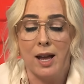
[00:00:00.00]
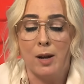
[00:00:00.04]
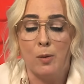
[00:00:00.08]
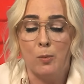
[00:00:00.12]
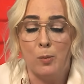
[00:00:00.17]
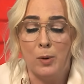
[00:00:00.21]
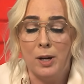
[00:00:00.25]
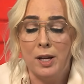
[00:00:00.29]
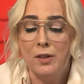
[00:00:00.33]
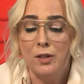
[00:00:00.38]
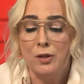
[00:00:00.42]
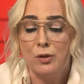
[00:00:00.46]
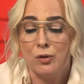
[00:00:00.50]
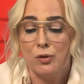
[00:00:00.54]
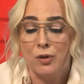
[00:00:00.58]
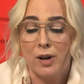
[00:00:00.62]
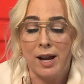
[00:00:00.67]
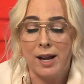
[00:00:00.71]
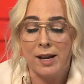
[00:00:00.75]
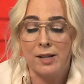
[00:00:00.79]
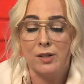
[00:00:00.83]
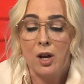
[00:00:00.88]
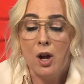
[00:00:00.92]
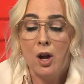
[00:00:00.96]
and we in the
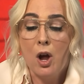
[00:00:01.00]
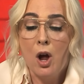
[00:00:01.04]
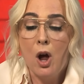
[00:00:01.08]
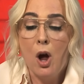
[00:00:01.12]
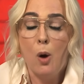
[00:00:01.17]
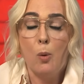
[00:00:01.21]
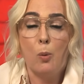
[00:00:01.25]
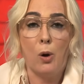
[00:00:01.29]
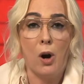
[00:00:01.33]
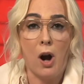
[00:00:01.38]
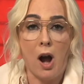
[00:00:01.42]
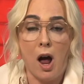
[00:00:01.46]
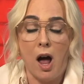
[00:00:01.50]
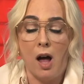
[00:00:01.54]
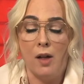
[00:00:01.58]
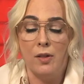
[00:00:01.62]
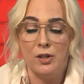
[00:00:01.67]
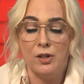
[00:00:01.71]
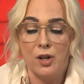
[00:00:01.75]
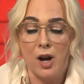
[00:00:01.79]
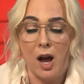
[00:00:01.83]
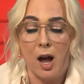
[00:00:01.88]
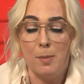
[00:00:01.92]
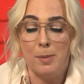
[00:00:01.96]
trades were on
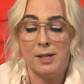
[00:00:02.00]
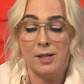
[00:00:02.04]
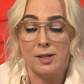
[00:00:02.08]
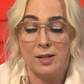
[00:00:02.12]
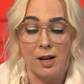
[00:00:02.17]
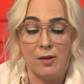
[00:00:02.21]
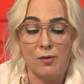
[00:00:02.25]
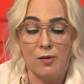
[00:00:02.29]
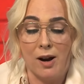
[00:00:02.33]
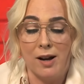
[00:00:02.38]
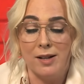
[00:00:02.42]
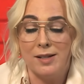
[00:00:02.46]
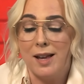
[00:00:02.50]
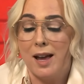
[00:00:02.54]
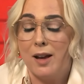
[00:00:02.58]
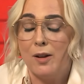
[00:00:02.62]
the job at sunrise.